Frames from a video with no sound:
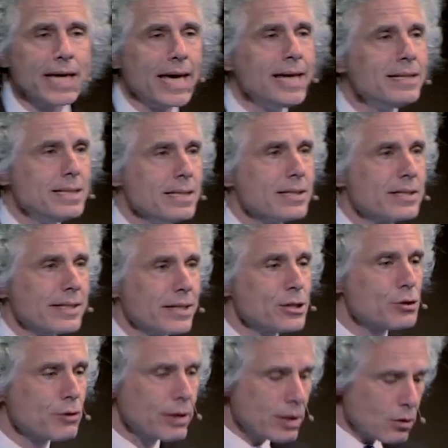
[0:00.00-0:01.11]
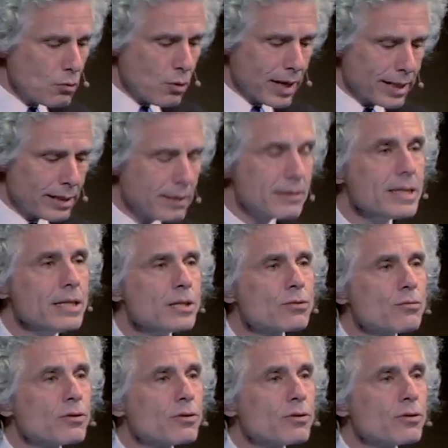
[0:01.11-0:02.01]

the 18th century when these